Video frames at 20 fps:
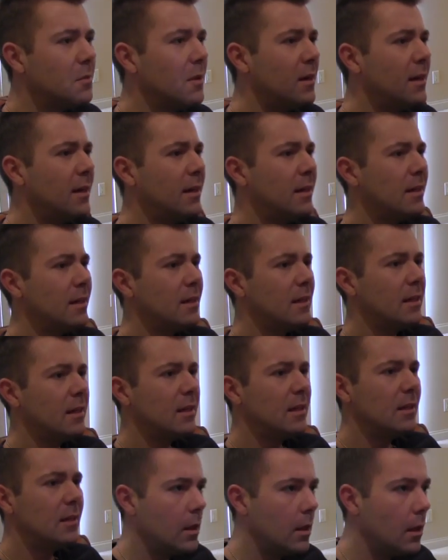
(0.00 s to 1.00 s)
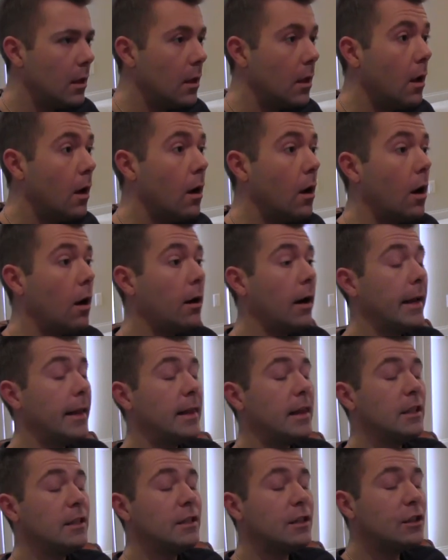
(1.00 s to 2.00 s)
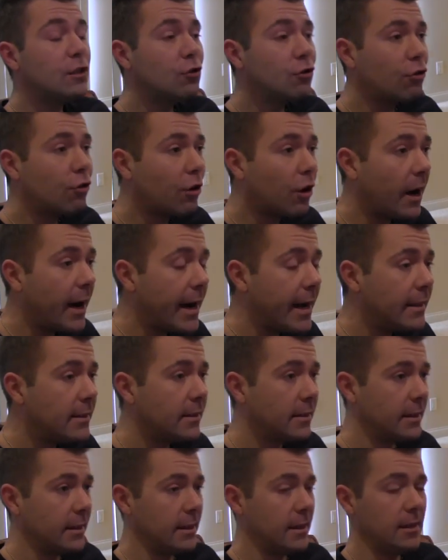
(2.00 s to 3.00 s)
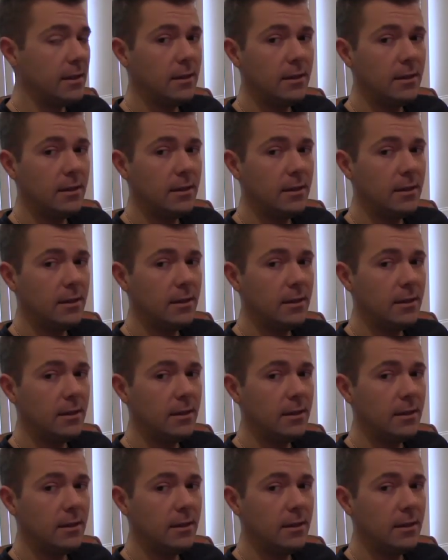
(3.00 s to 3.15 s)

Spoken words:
What? Alright, this is crazy.